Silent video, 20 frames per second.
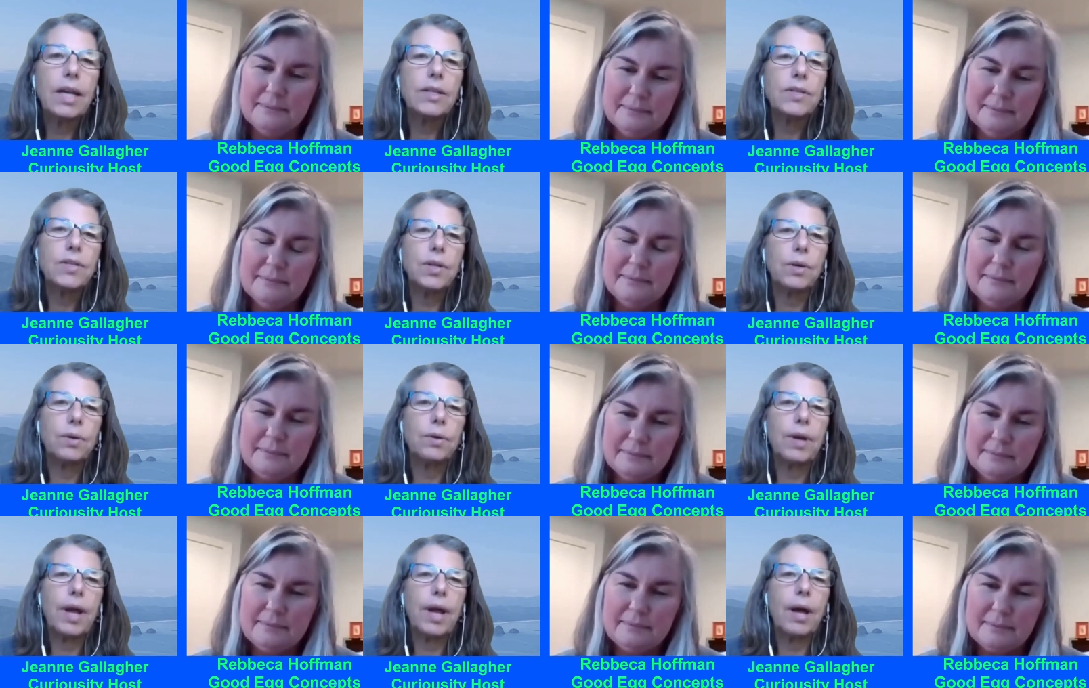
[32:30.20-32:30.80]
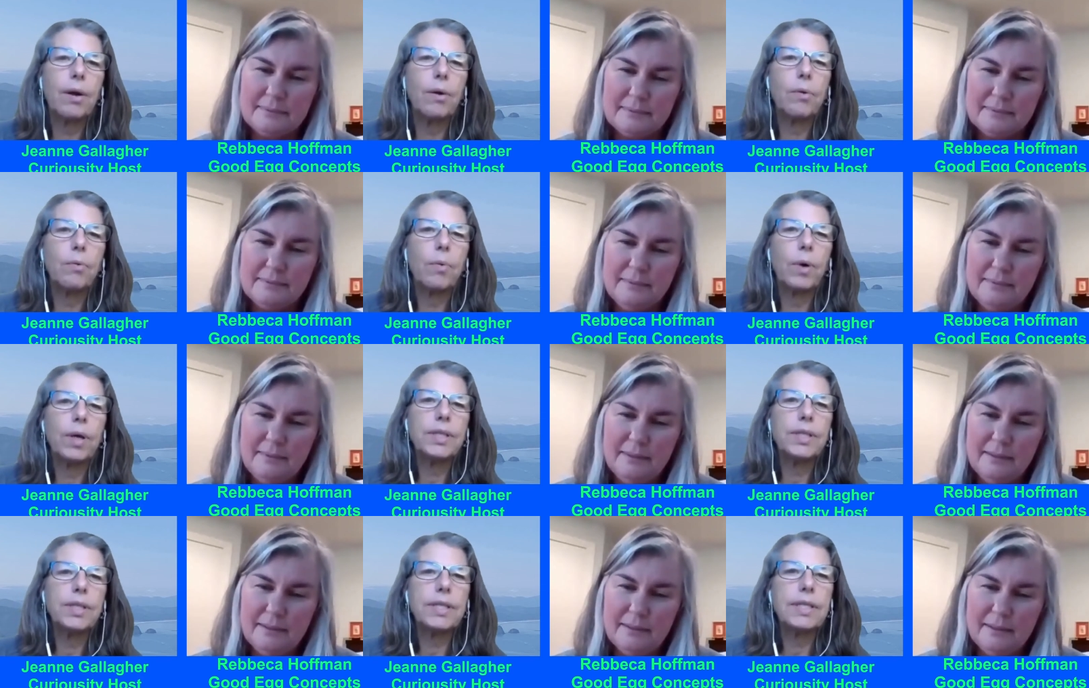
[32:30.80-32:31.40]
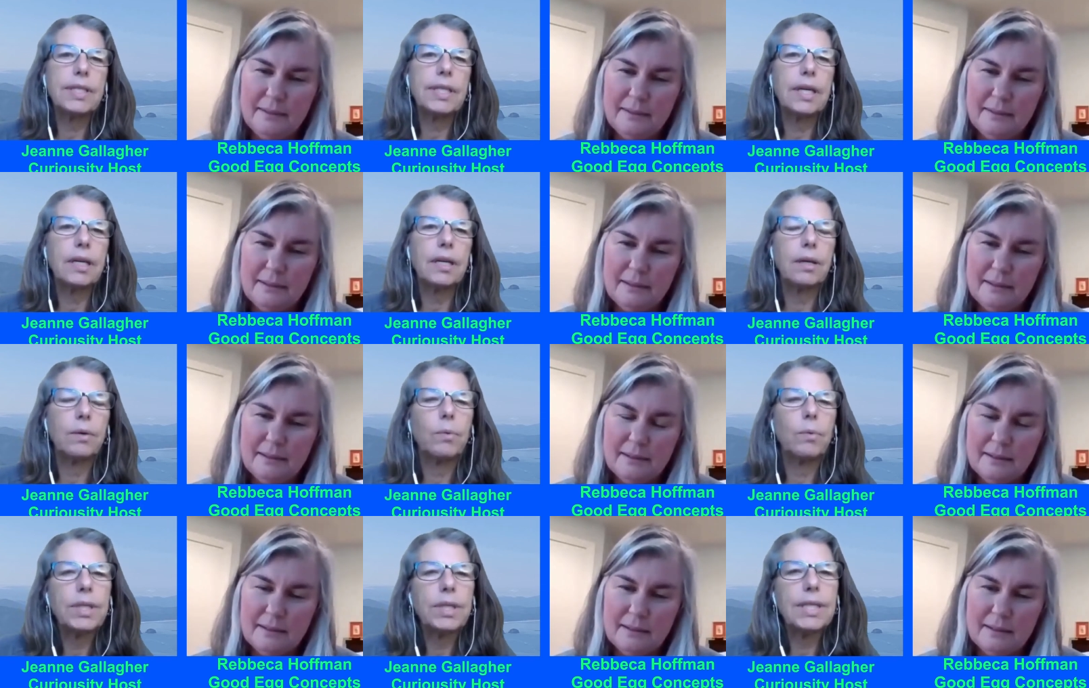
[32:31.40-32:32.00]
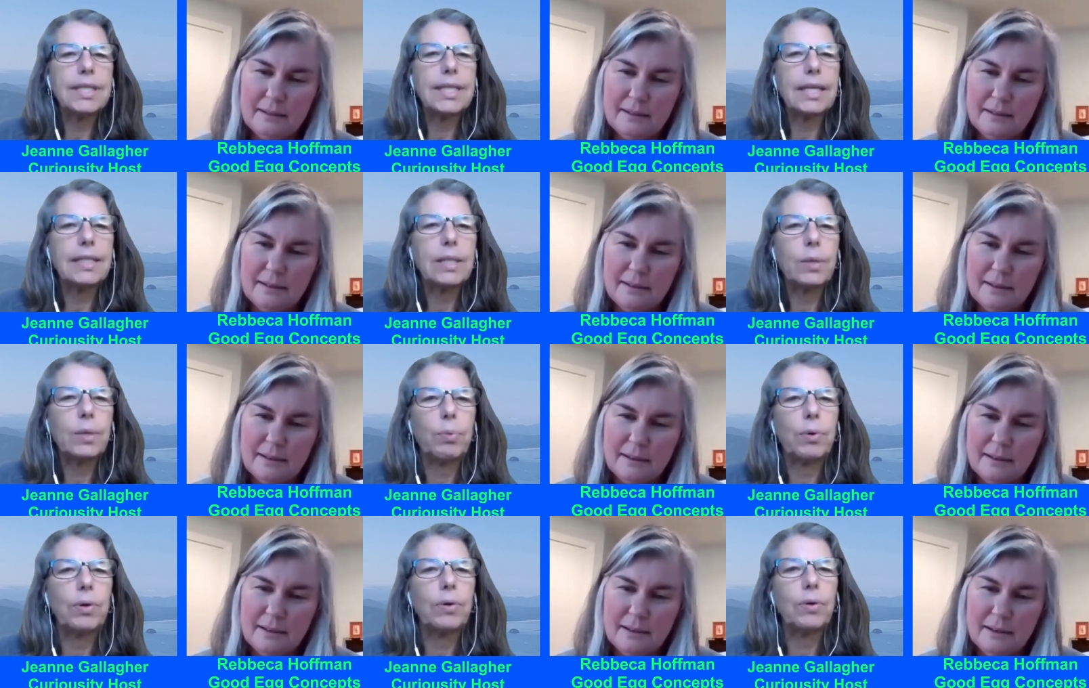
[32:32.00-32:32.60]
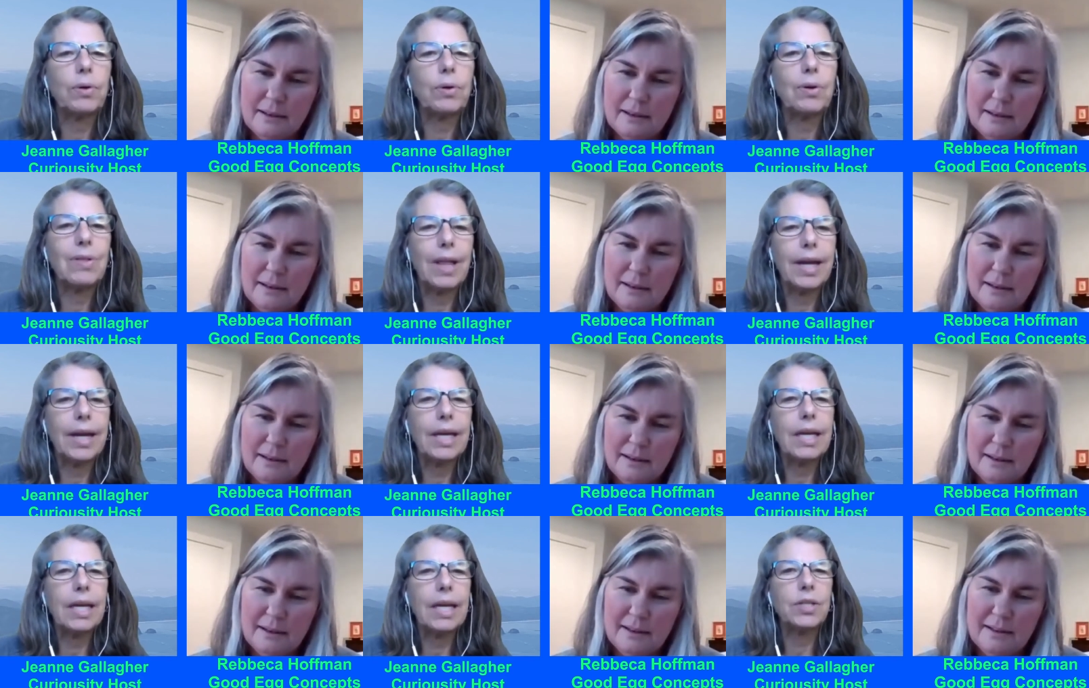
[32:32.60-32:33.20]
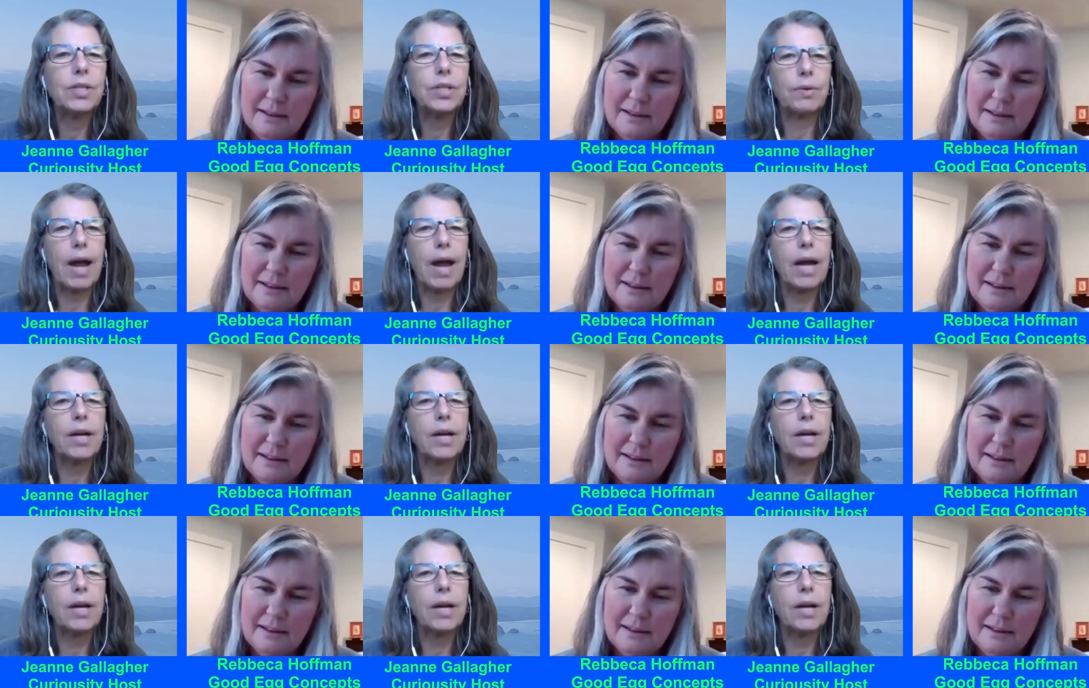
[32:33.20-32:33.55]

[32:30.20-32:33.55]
Speaker 1: And and so now what does the what does a typical client